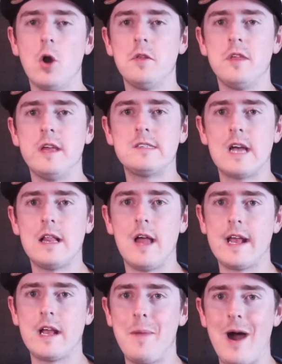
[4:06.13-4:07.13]
are things I
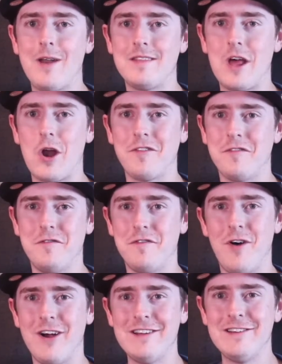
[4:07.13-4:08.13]
like about it that are
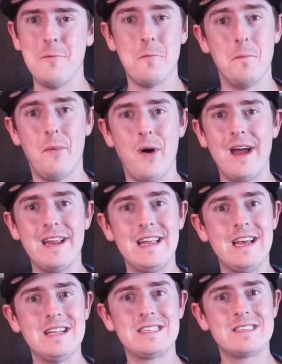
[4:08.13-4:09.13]
fun, but
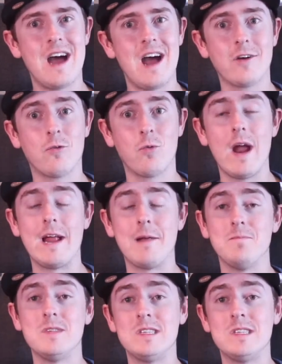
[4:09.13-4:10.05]
it's not great.